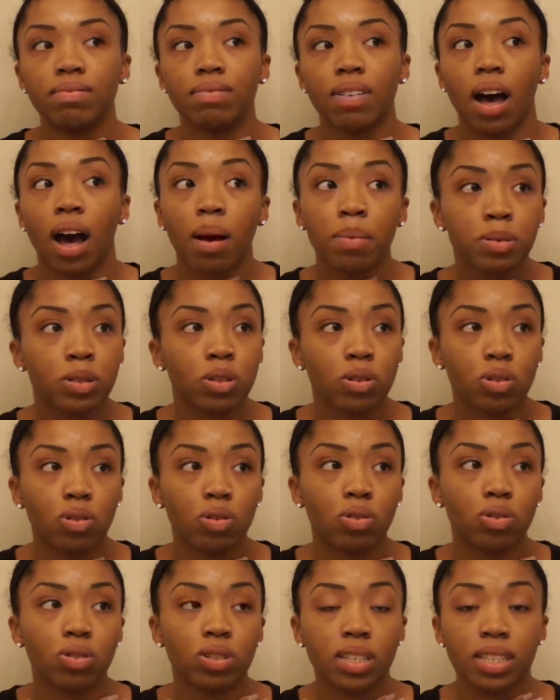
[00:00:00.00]

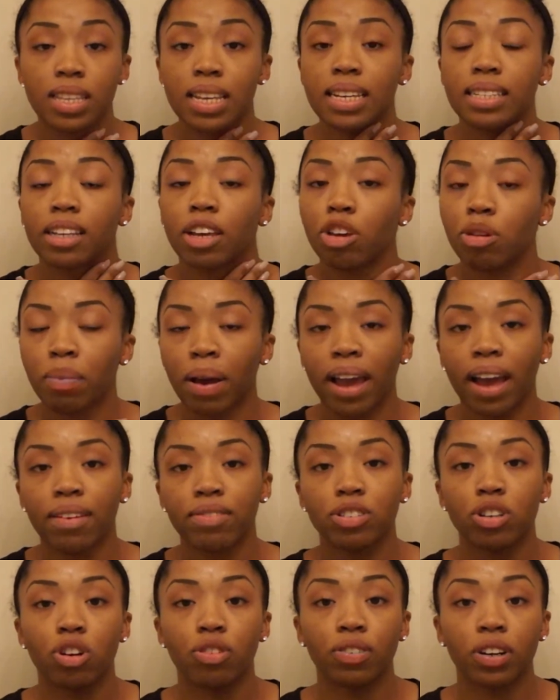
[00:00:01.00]
obstacles and things that you might have
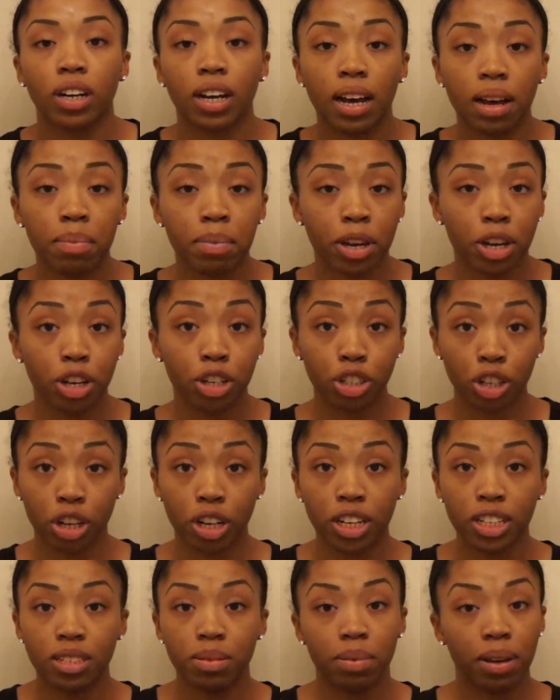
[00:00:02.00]
to overcome in your
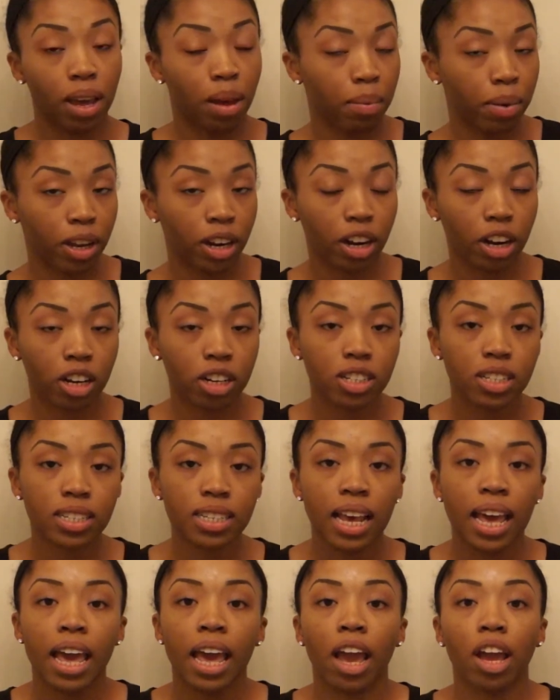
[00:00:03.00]
journey to becoming a
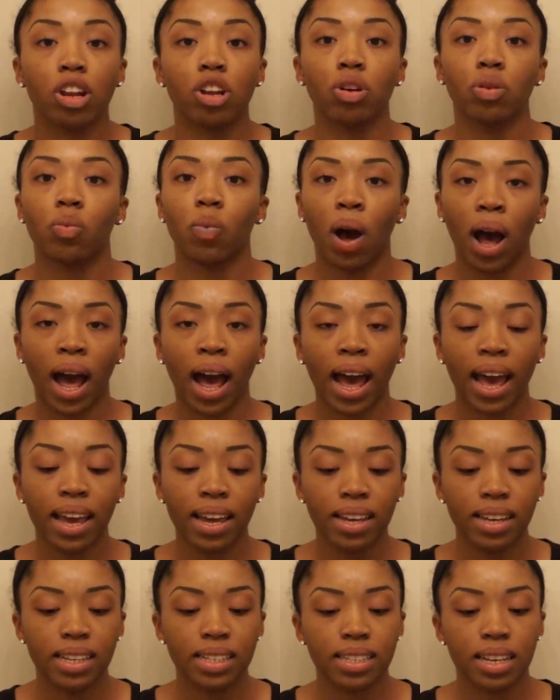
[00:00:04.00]
nurse, and your why
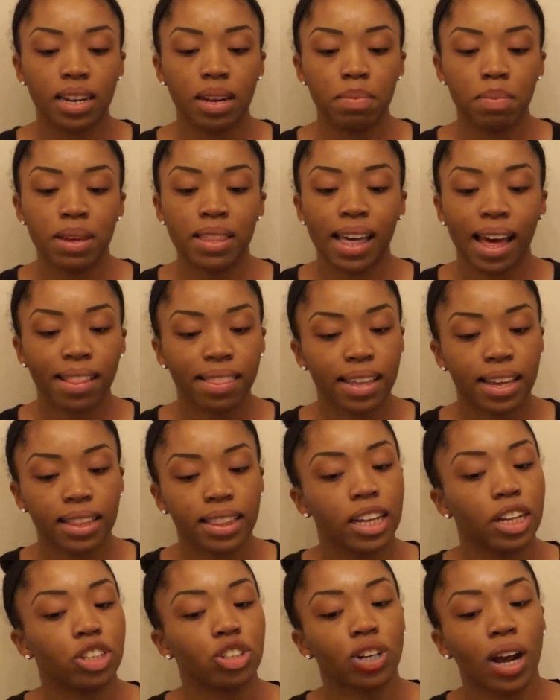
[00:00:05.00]
is going to be that thing
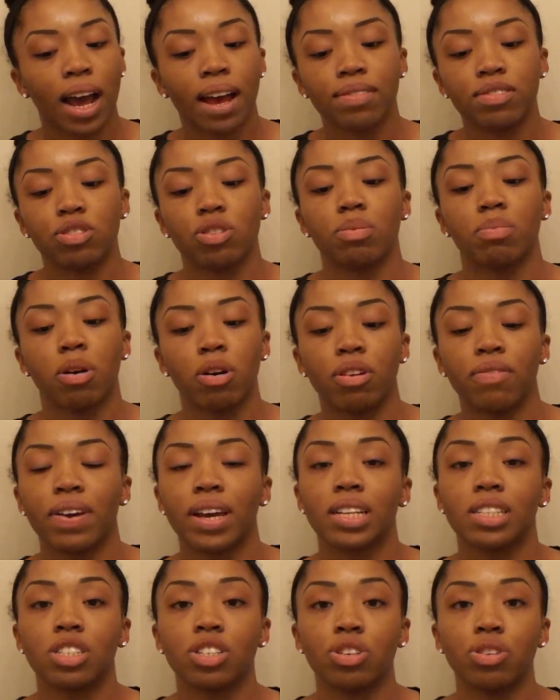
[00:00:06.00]
that drives you and
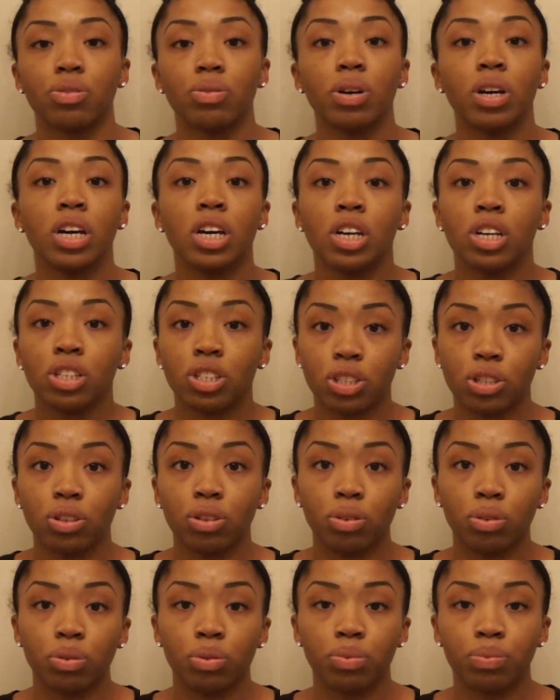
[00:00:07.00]
motivates you
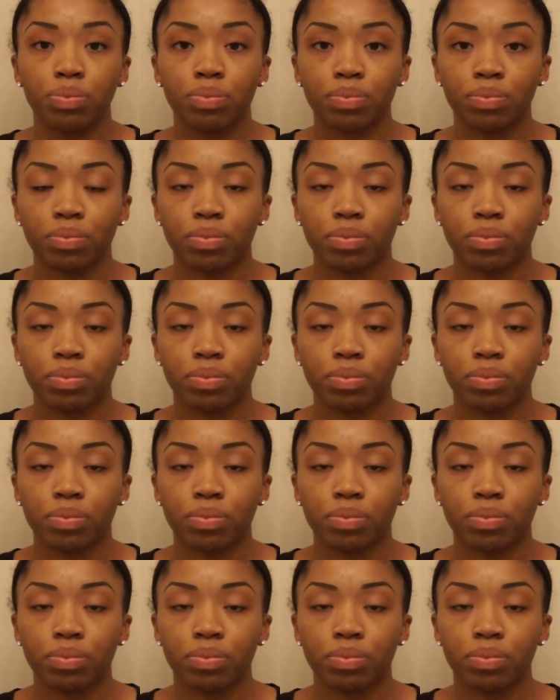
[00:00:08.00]
to